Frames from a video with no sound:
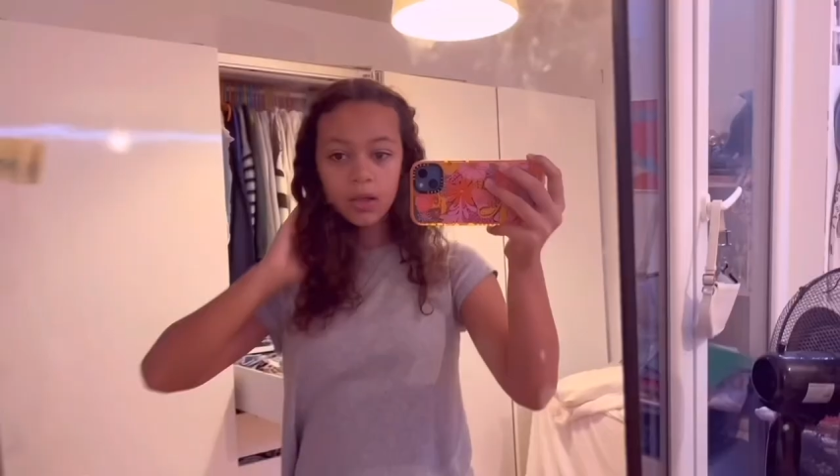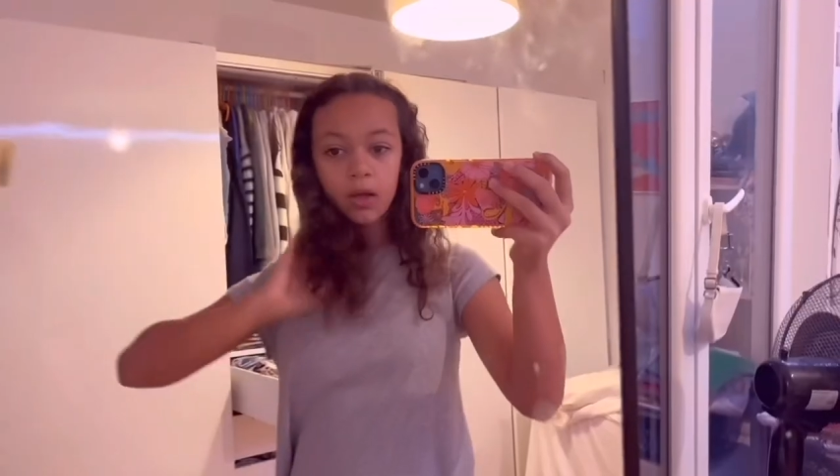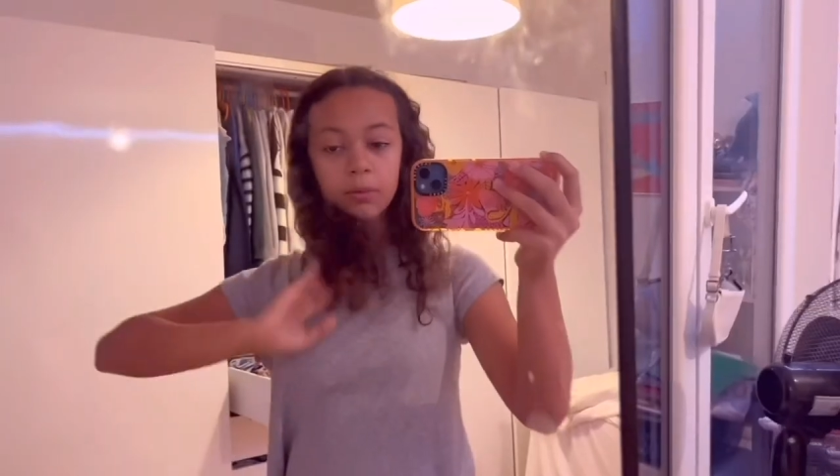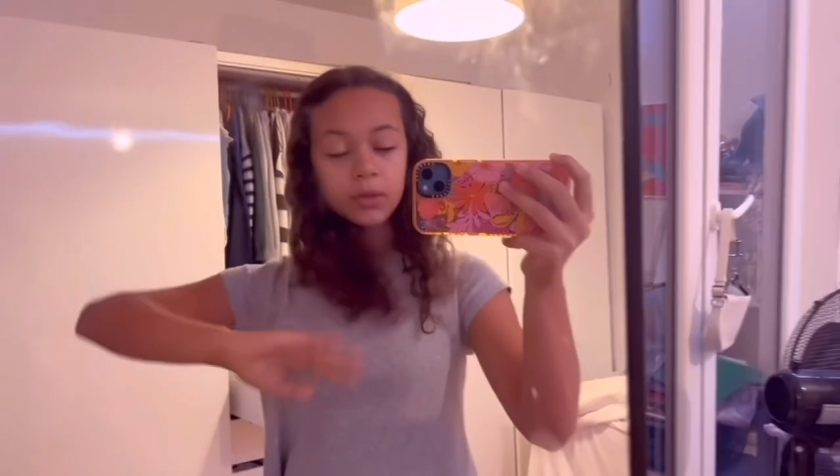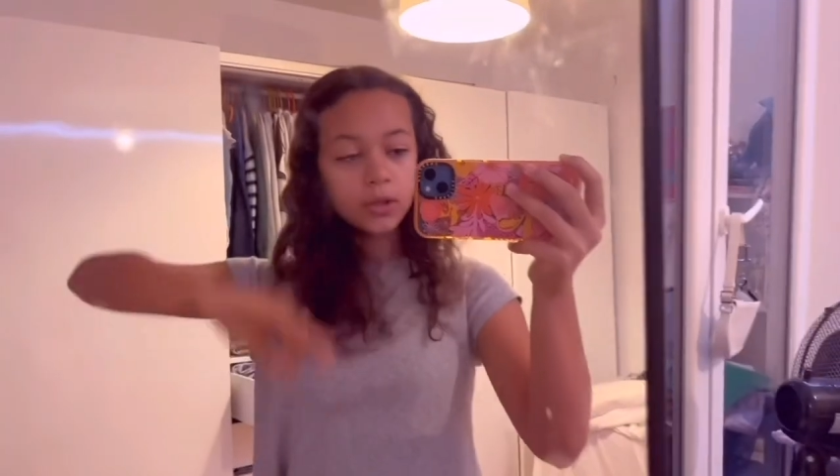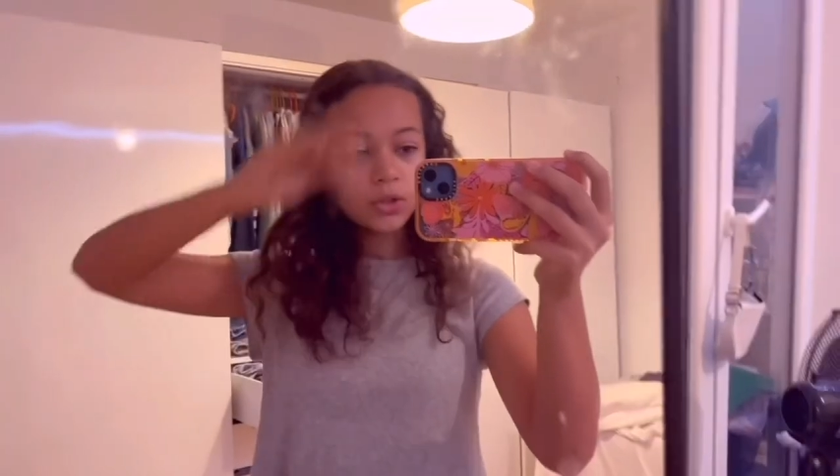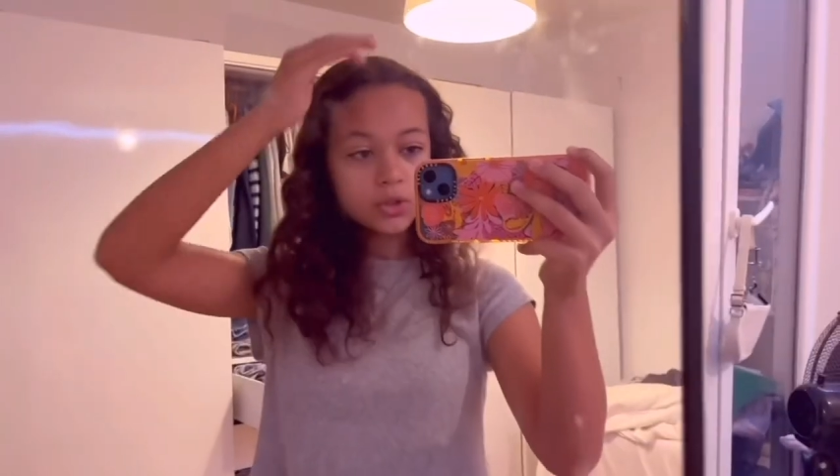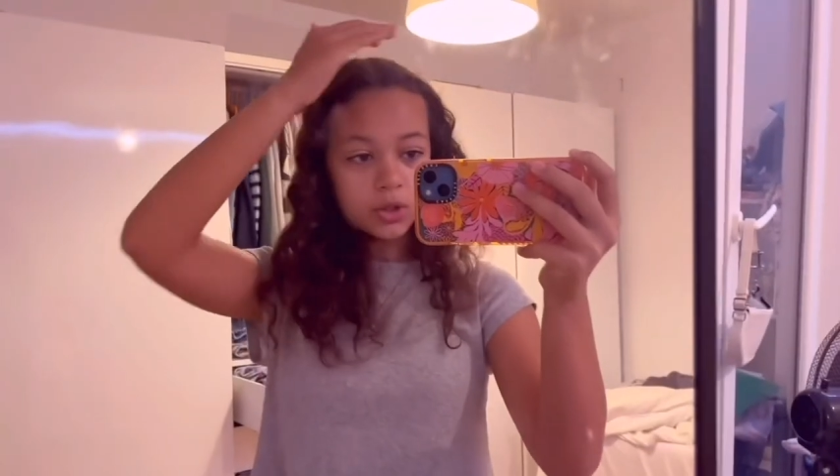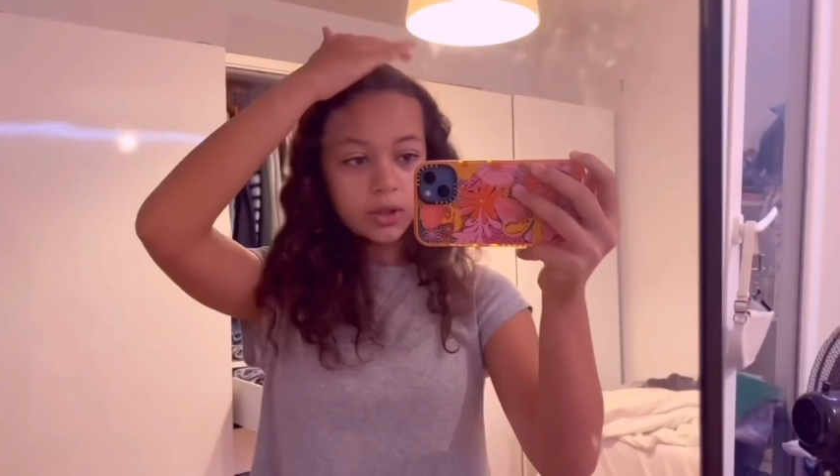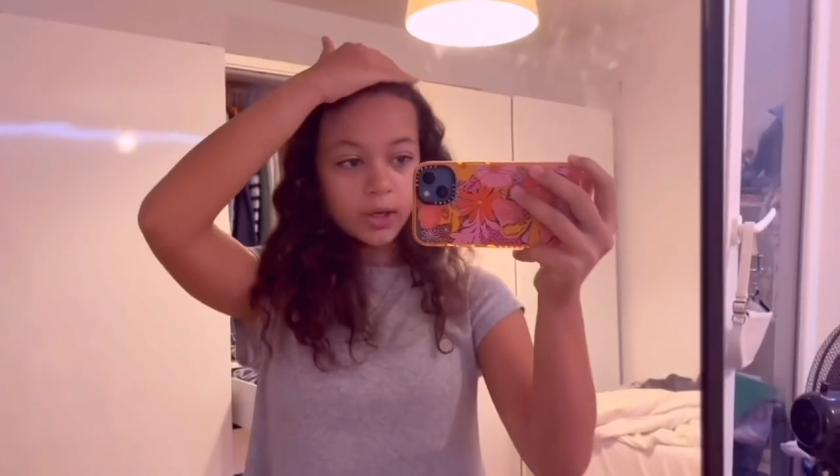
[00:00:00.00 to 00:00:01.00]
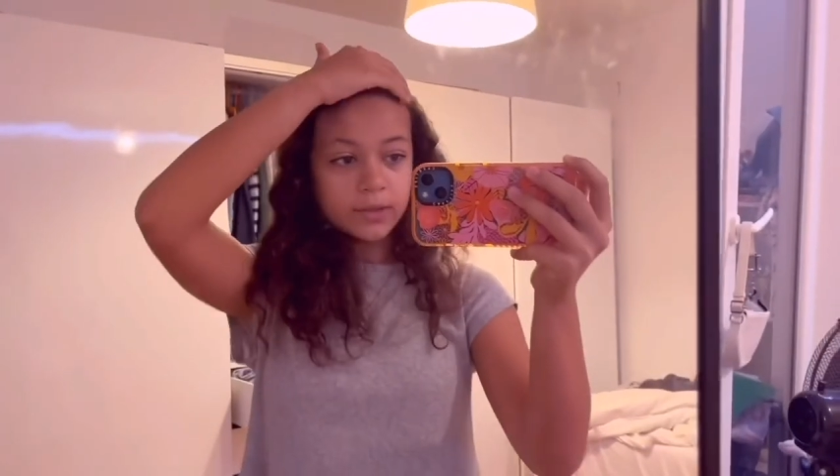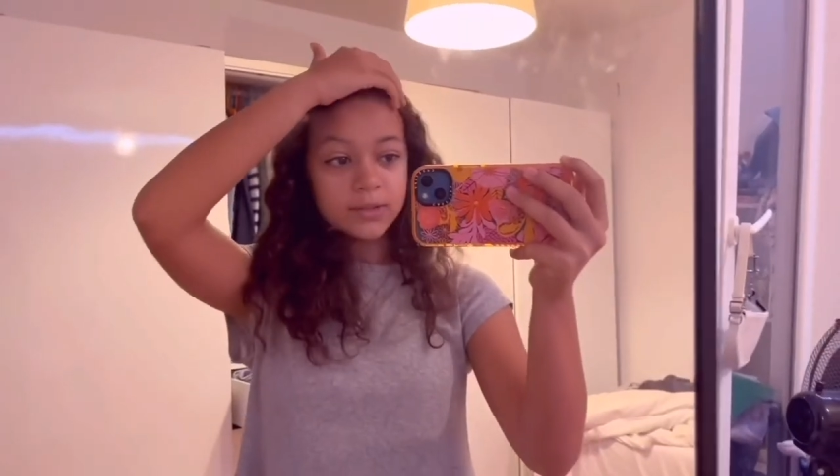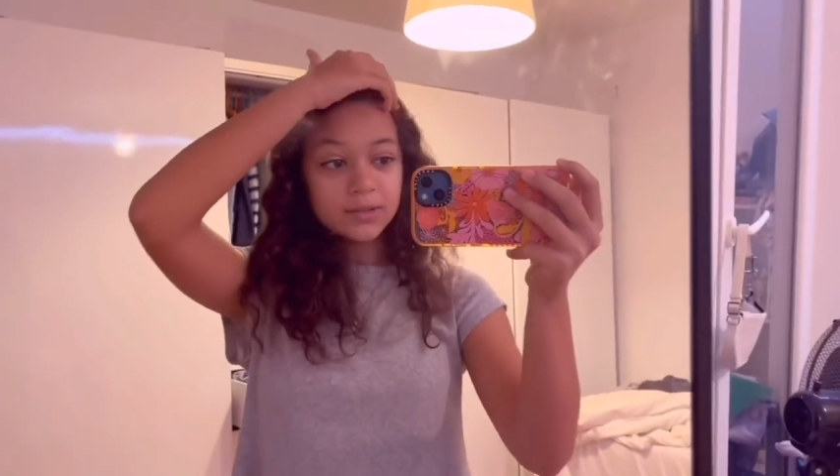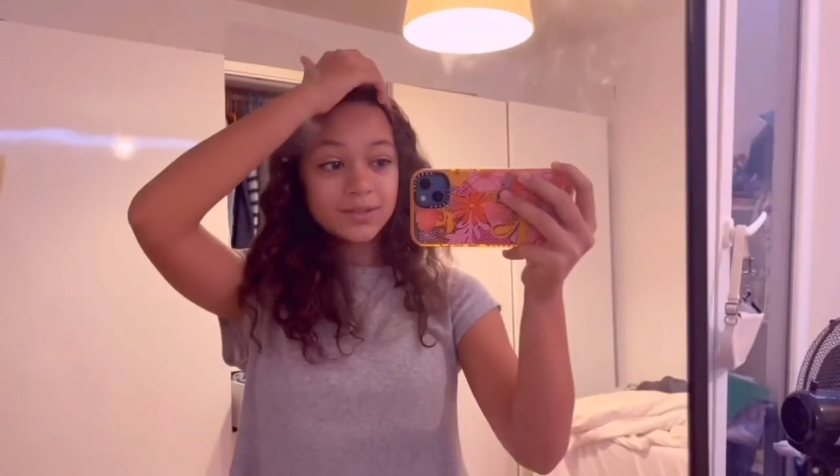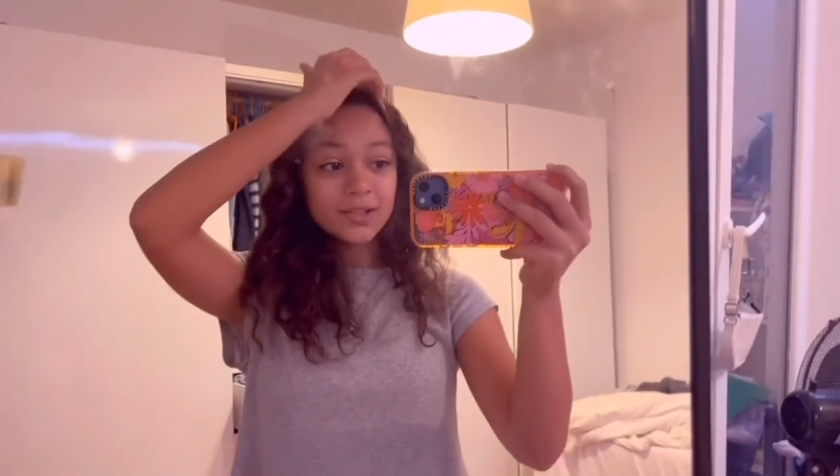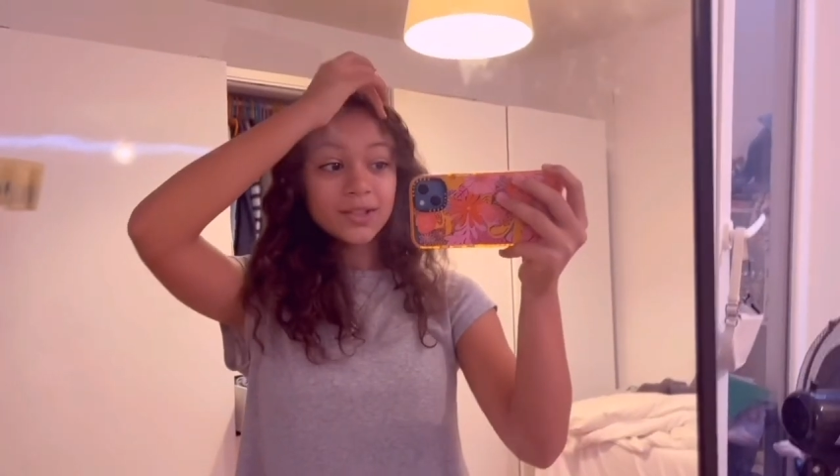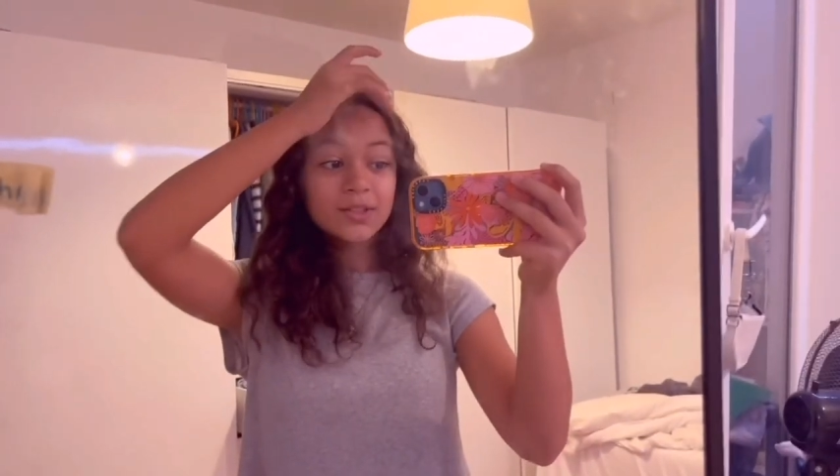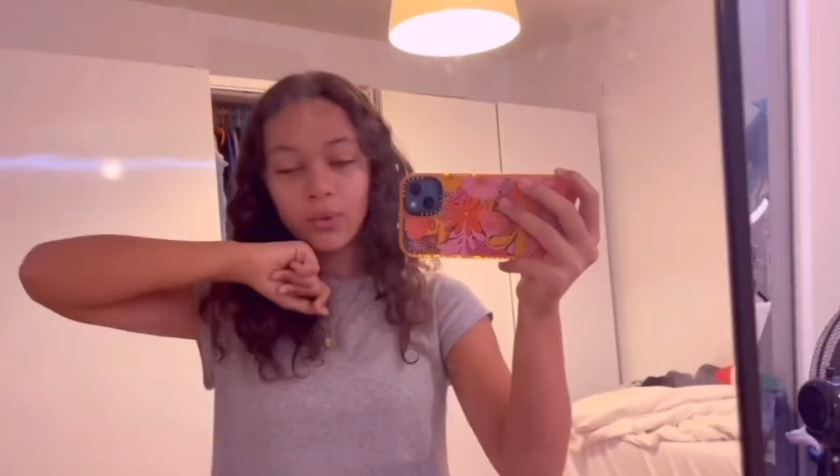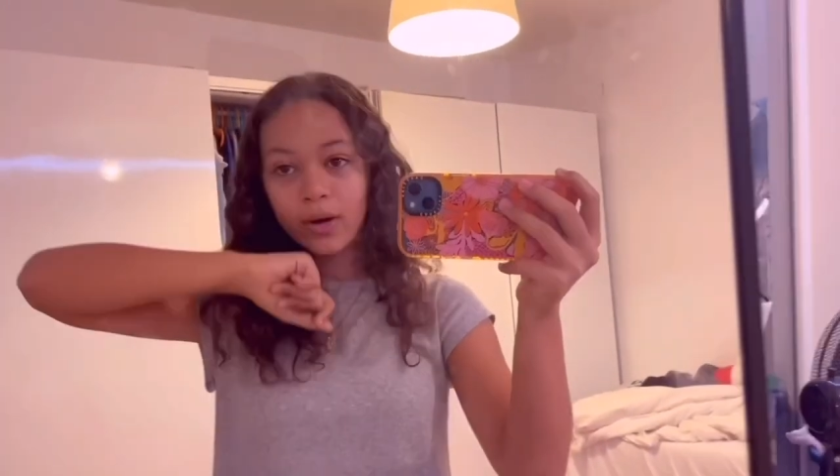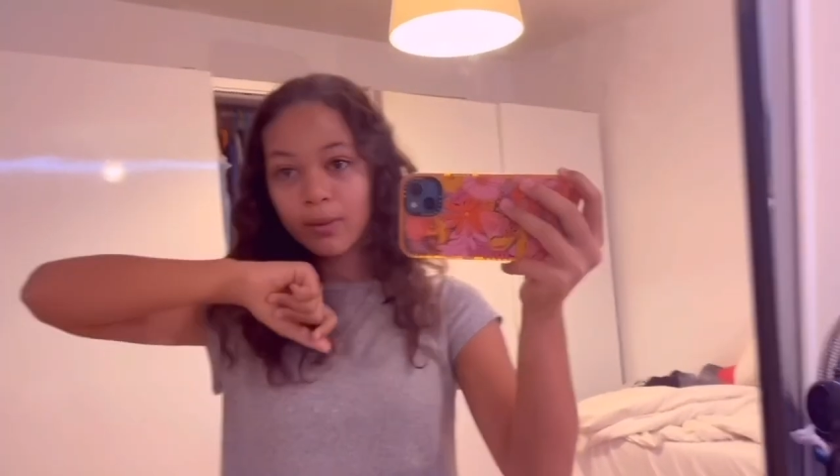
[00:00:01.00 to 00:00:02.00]
I'm gonna show you guys the
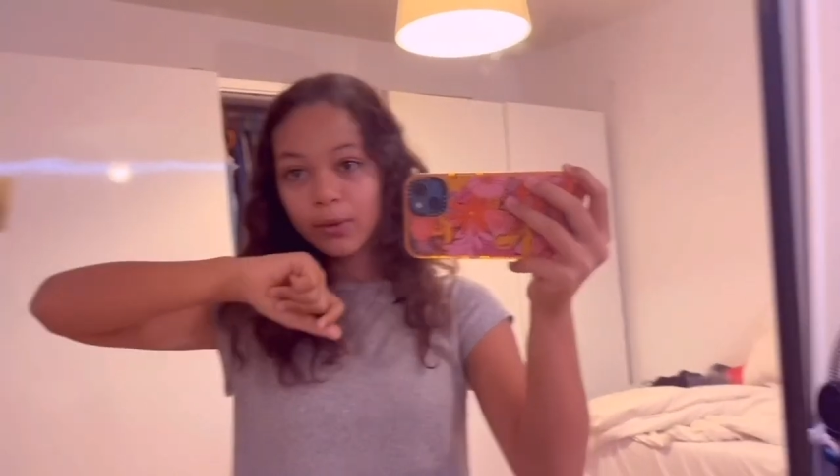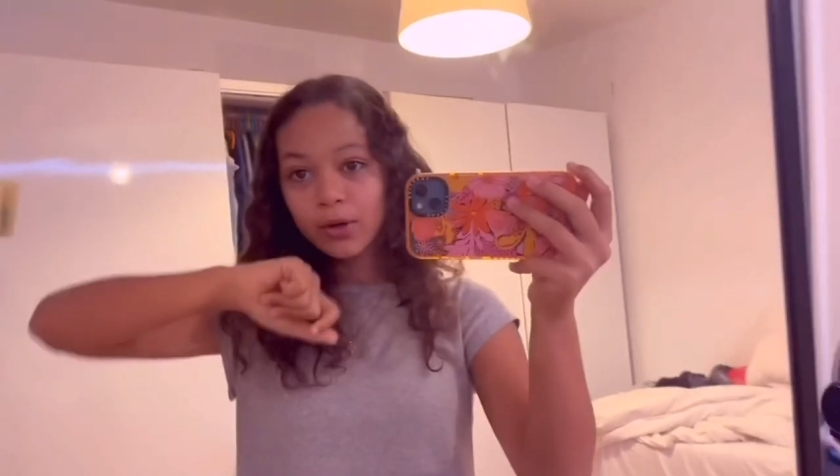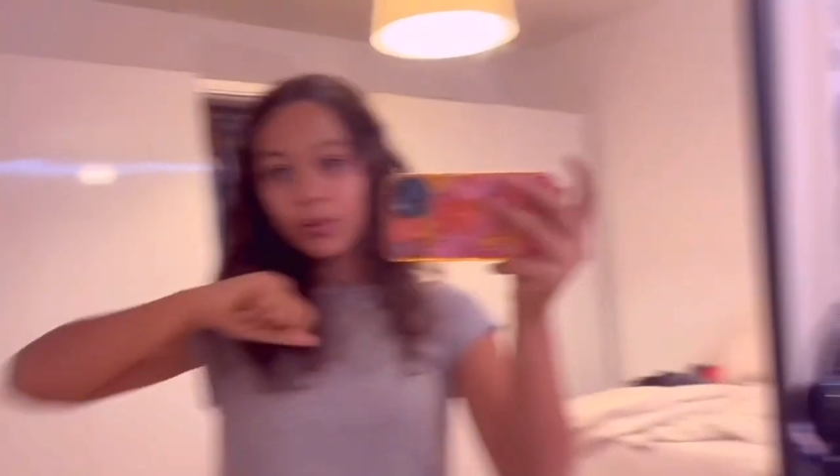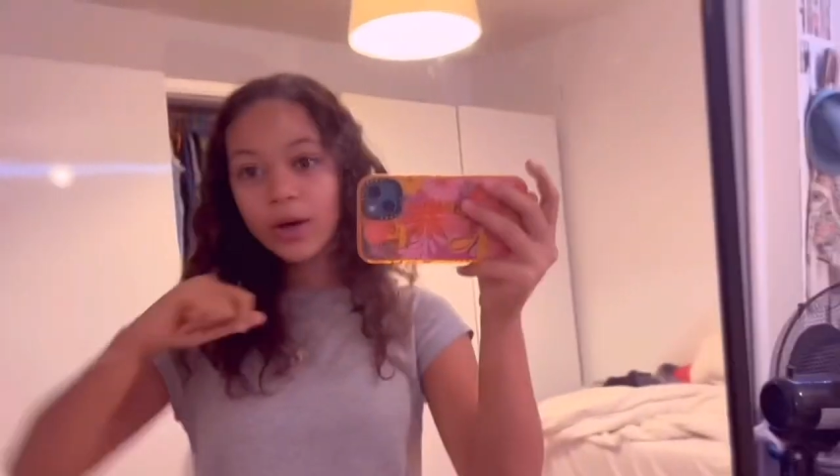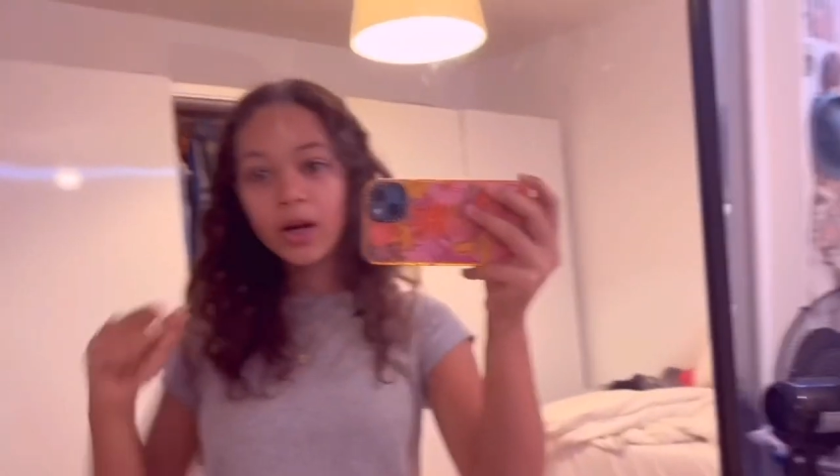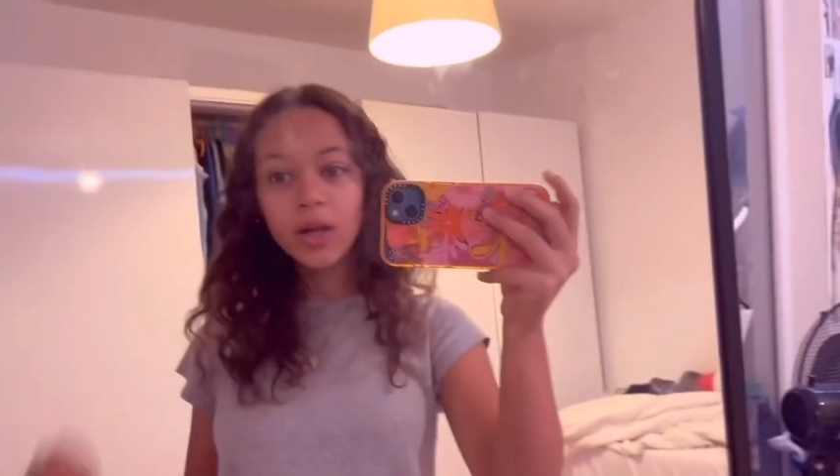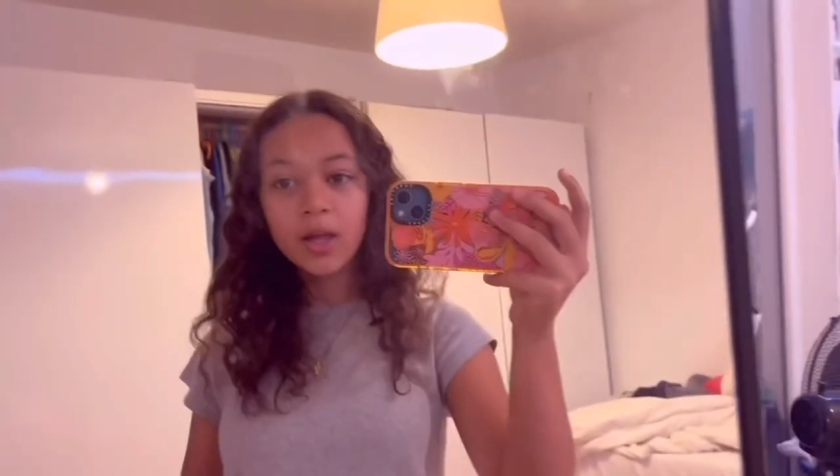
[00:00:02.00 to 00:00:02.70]
sweater I'm gonna wear